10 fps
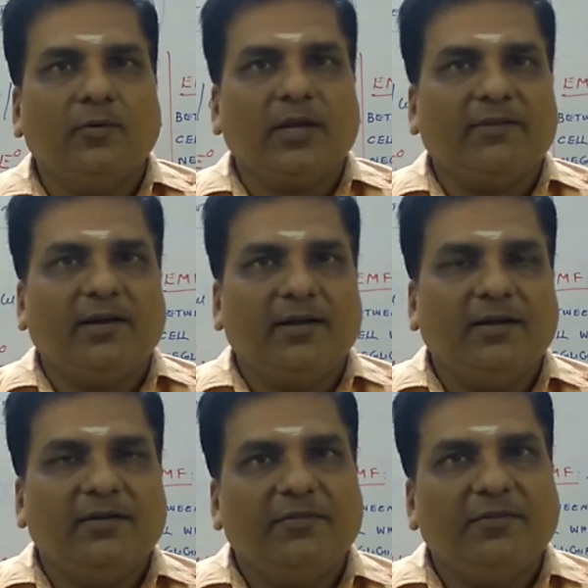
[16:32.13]
Okay, ba?
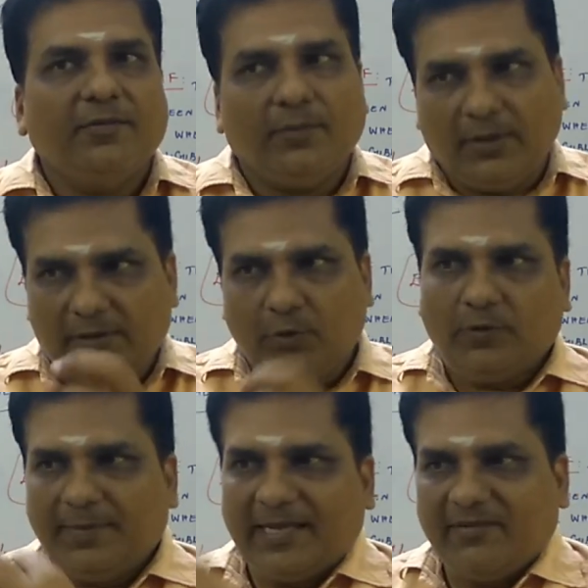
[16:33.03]
You
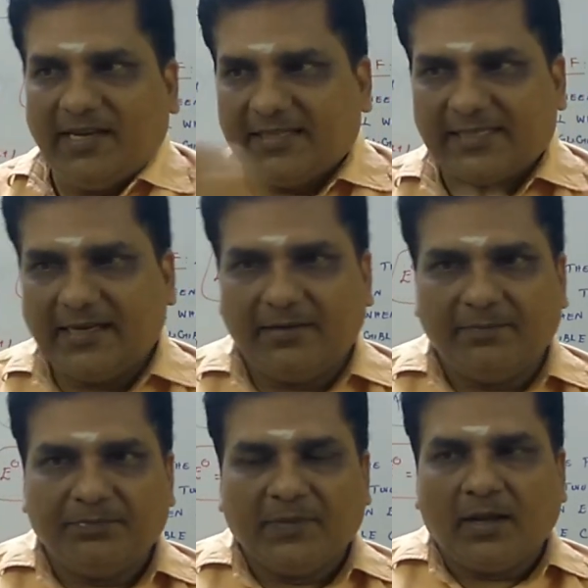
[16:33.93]
will be given a cell.
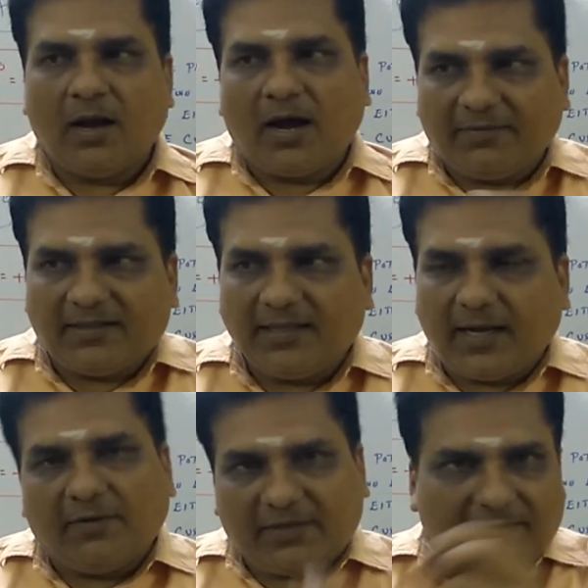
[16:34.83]
After that,
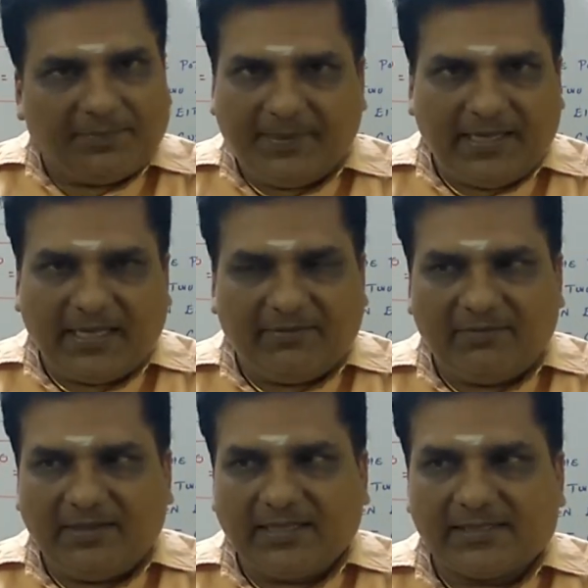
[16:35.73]
after being
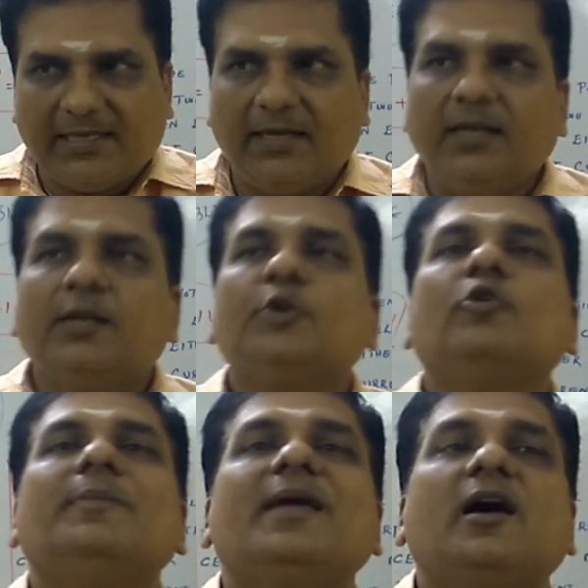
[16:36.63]
given with a cell, you
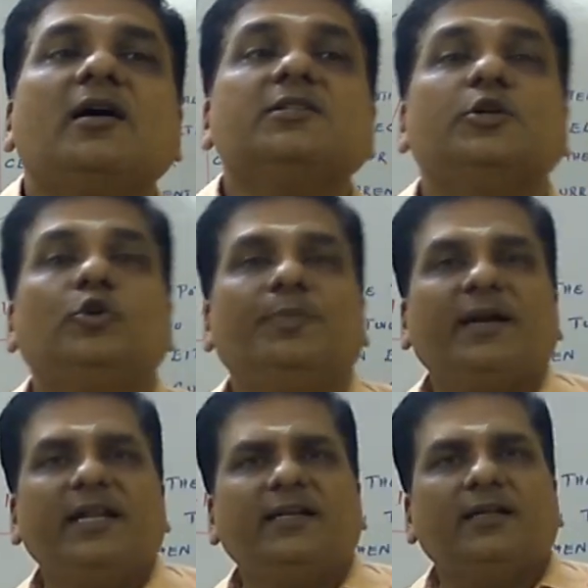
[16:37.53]
will be asked to
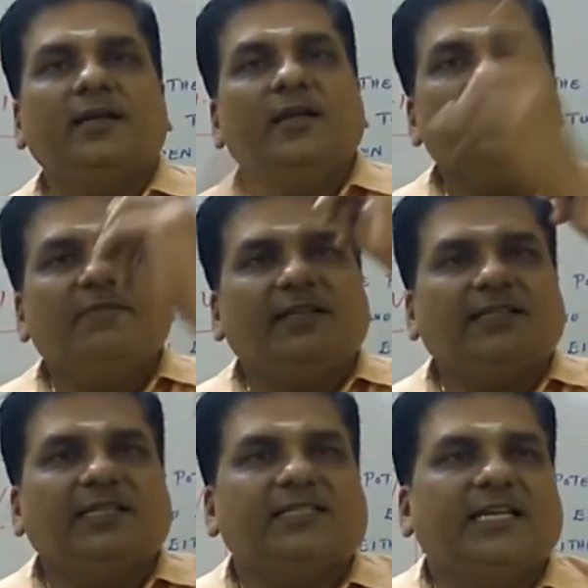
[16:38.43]
predict
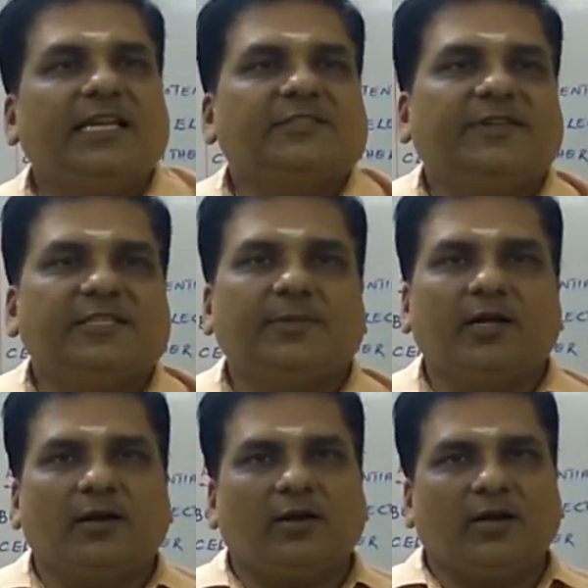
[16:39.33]
whether the cell is
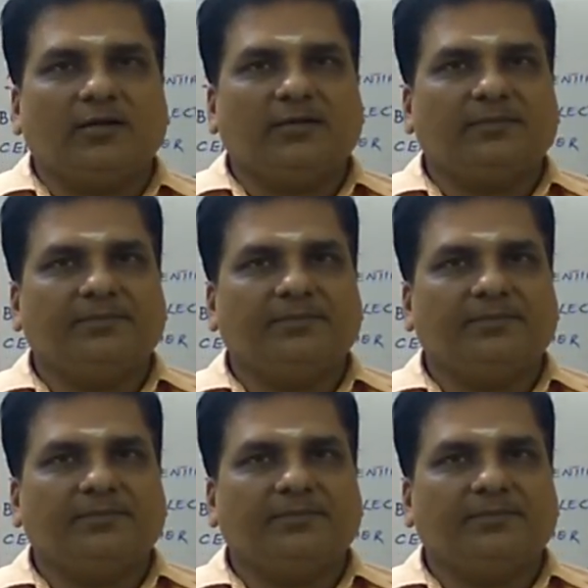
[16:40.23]
feasible or not.